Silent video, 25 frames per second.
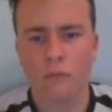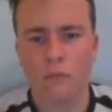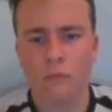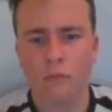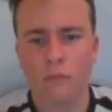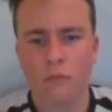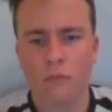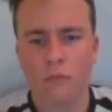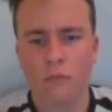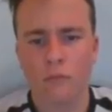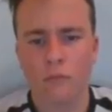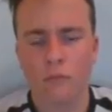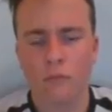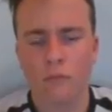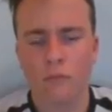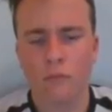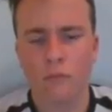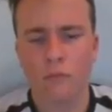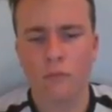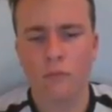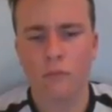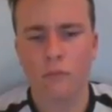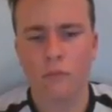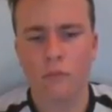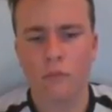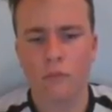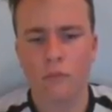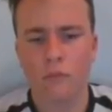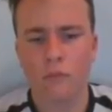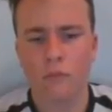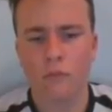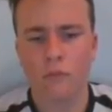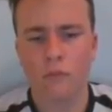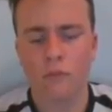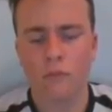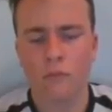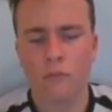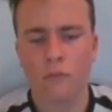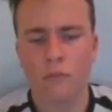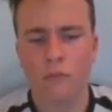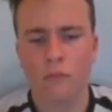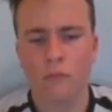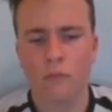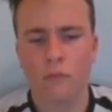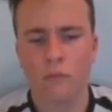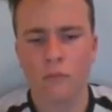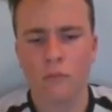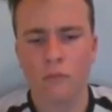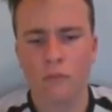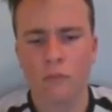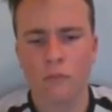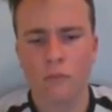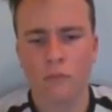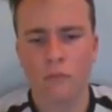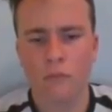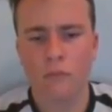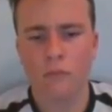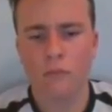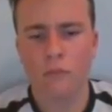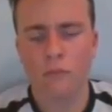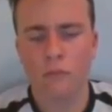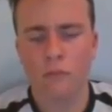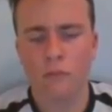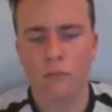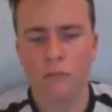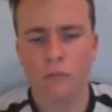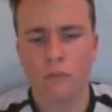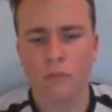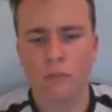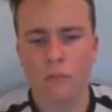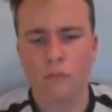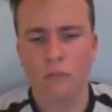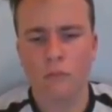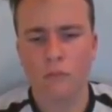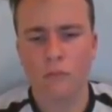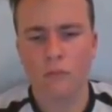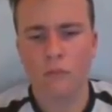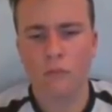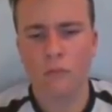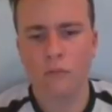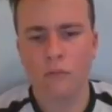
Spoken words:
This person isn't speaking.